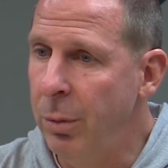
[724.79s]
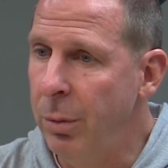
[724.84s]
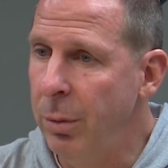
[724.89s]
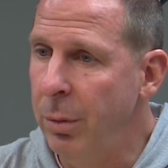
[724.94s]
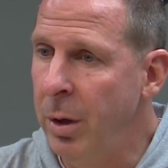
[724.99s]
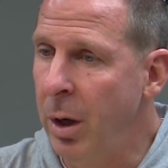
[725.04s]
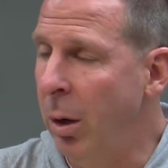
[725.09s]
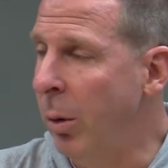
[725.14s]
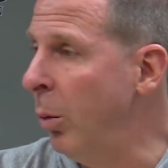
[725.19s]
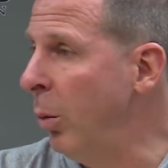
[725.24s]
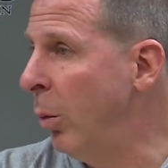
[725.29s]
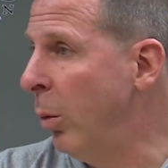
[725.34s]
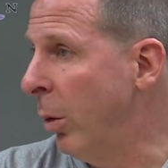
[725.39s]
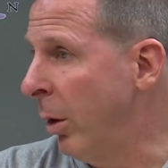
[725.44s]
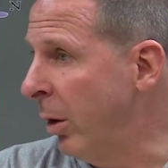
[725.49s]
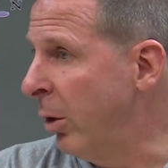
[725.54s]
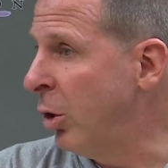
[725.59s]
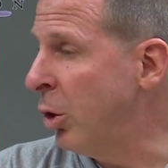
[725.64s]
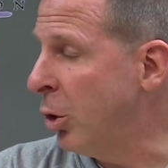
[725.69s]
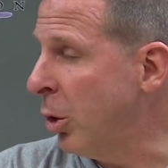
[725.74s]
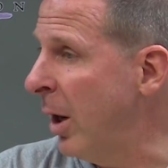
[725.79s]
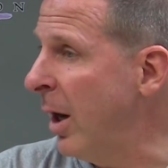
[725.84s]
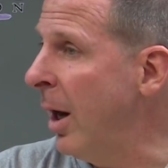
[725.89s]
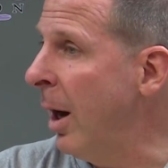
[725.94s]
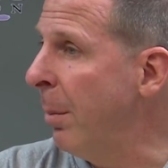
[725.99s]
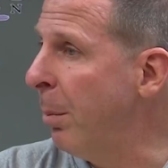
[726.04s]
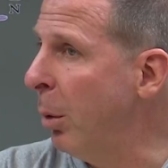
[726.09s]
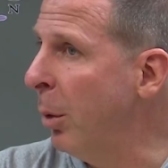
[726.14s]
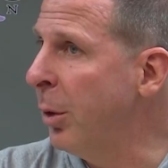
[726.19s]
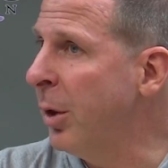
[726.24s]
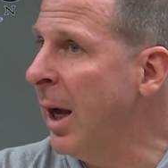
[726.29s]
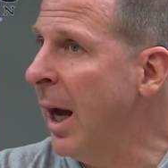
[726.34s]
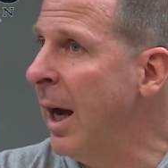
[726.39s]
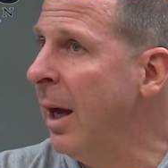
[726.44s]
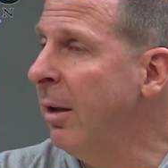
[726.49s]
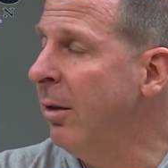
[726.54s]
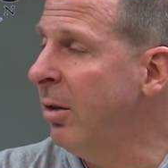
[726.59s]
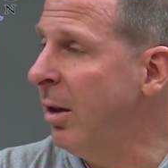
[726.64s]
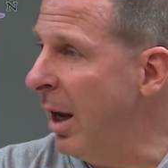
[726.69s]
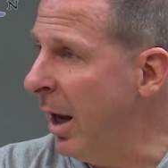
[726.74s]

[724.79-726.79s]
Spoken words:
we're straight up with guys.